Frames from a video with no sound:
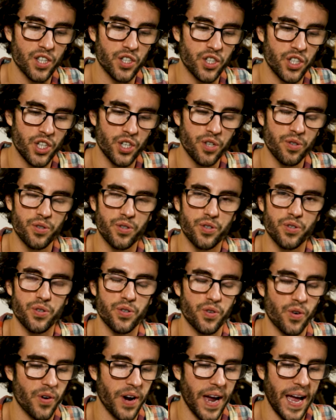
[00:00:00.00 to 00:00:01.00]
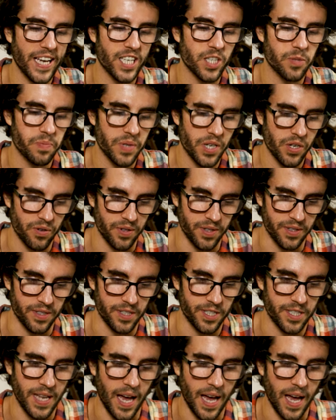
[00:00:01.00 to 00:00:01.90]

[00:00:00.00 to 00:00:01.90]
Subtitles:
due to your experience?